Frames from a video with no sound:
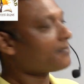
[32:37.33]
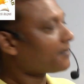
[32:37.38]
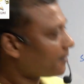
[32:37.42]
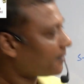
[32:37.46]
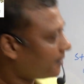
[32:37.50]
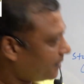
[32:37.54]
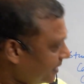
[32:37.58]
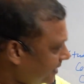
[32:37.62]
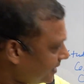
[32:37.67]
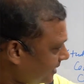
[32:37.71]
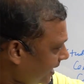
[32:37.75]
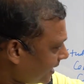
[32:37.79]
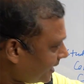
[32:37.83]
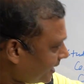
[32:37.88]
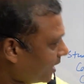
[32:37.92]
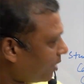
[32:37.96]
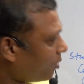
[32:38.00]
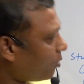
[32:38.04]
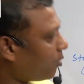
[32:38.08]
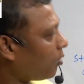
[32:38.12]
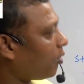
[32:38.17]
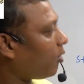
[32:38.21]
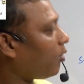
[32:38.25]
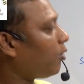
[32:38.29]
These are the
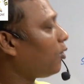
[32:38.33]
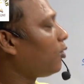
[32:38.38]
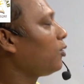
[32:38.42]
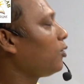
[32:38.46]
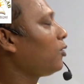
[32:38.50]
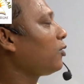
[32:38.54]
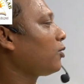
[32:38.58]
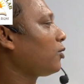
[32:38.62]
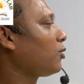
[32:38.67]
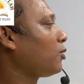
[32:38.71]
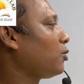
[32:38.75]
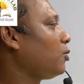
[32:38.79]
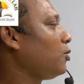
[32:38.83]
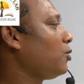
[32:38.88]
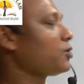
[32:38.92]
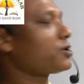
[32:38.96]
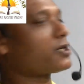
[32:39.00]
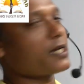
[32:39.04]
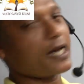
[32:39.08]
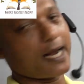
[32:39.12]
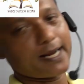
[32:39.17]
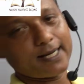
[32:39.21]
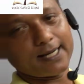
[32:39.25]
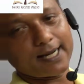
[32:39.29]
all course
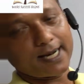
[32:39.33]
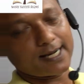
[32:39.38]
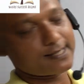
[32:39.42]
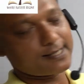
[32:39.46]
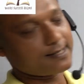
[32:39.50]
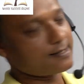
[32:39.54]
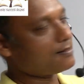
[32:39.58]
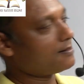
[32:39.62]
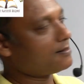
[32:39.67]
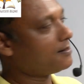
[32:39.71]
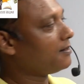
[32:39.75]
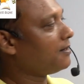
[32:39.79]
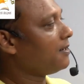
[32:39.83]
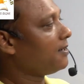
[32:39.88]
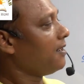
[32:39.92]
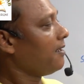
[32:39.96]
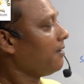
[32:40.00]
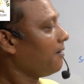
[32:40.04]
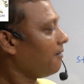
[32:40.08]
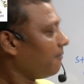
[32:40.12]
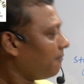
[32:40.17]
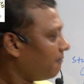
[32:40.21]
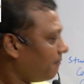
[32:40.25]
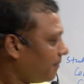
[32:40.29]
highlights.
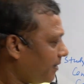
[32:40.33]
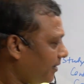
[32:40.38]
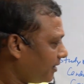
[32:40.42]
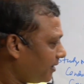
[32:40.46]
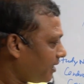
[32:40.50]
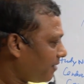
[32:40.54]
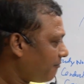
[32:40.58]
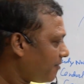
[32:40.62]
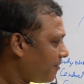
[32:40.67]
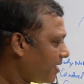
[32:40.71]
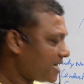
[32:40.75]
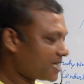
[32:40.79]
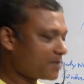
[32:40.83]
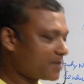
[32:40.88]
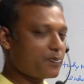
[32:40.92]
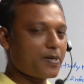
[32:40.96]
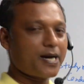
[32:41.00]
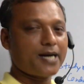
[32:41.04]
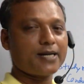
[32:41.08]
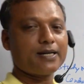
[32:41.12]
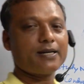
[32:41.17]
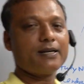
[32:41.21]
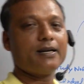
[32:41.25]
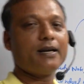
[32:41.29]
In the first
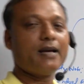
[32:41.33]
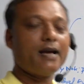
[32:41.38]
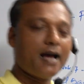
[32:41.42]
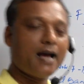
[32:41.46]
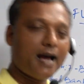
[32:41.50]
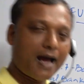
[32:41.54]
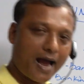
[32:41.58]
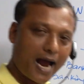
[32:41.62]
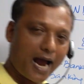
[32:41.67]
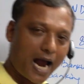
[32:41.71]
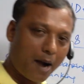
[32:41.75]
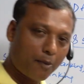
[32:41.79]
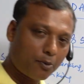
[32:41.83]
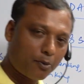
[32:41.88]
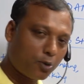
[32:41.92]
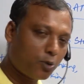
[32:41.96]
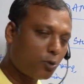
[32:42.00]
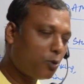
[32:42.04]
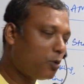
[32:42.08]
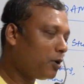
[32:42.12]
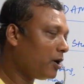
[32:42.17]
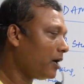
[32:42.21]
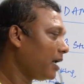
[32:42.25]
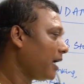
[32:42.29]
part, I have
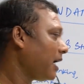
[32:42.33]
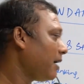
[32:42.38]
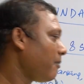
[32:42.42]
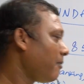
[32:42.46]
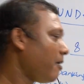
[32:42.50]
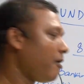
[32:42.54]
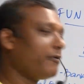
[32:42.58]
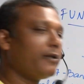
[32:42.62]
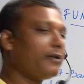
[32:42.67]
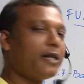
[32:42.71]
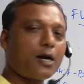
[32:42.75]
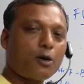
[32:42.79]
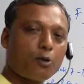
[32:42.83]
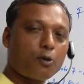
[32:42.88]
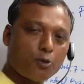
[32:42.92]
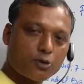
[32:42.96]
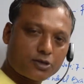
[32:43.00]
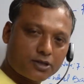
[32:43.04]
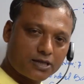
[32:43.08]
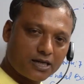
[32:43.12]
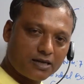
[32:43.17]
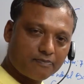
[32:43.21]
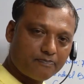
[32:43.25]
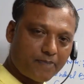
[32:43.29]
told about the
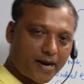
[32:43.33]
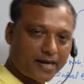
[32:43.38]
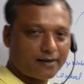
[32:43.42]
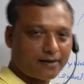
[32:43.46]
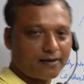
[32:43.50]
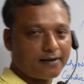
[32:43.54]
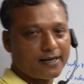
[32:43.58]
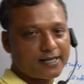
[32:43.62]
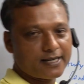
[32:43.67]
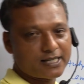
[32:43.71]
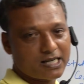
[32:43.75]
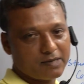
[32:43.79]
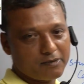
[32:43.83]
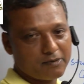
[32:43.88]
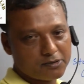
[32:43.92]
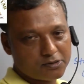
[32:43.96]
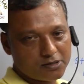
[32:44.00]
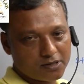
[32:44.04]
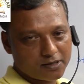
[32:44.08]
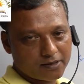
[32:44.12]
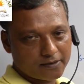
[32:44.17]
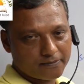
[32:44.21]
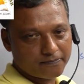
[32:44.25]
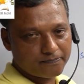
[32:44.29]
question pattern
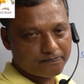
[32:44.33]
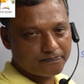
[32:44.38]
distribution.